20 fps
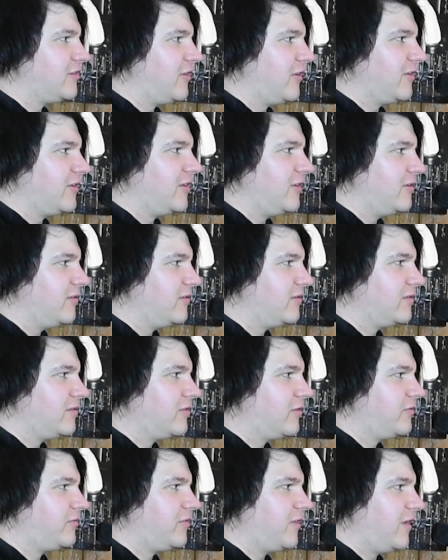so cute,
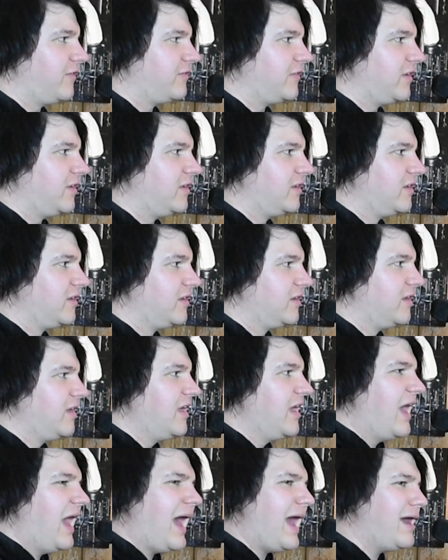so fluffy.
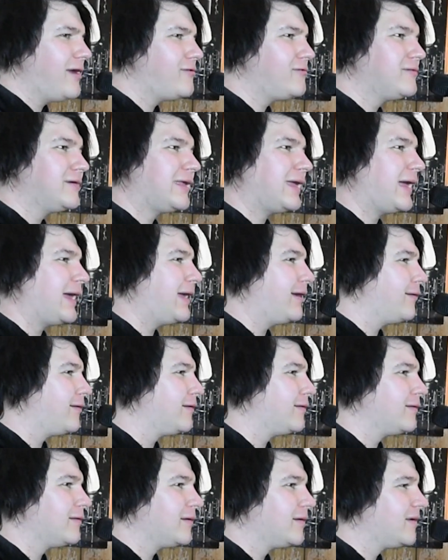I don't
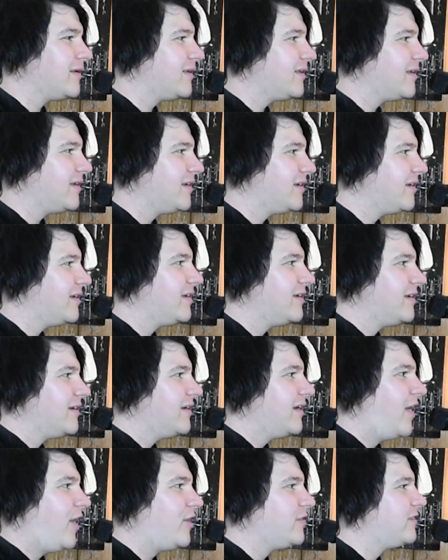care.
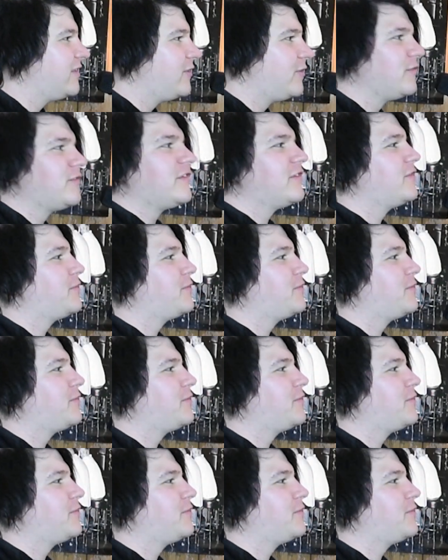I'll deal with the